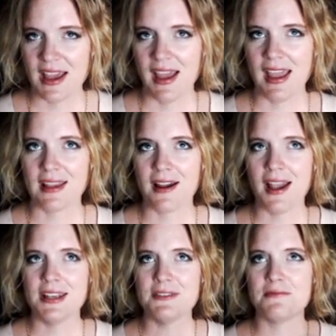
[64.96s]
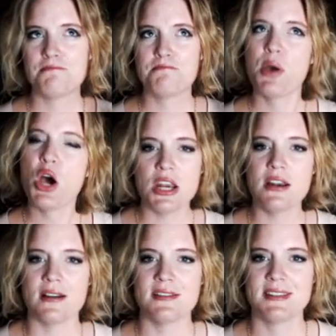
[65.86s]
and kind of put it
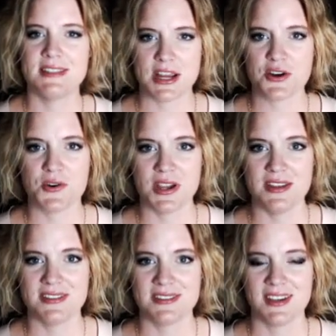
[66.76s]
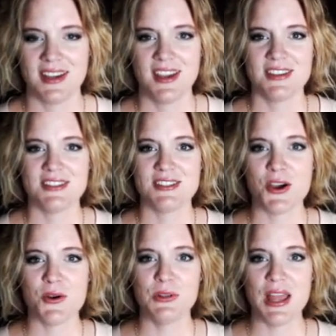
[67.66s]
on steroids.
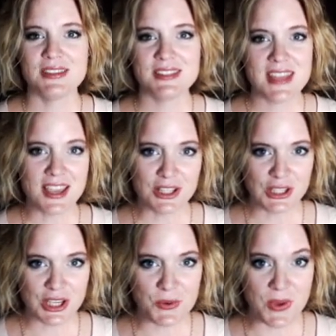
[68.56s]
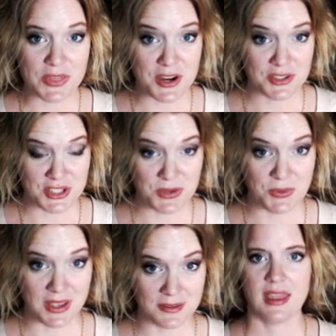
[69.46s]
So let's take a look at what they're
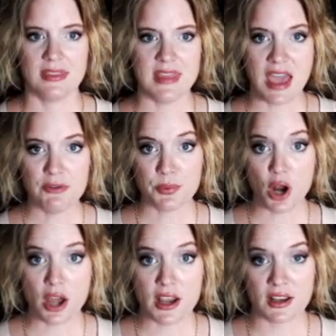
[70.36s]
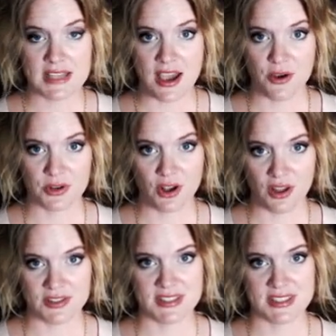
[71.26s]
doing. They have a product out
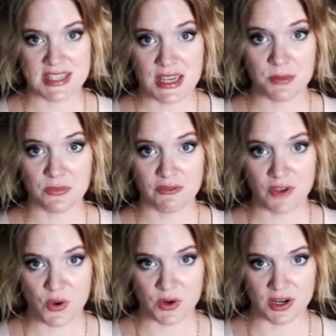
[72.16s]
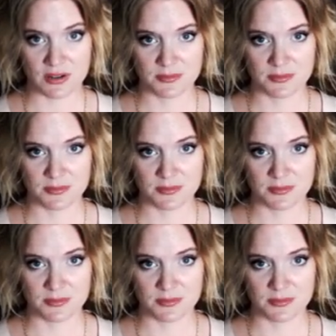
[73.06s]
called Steemvoter.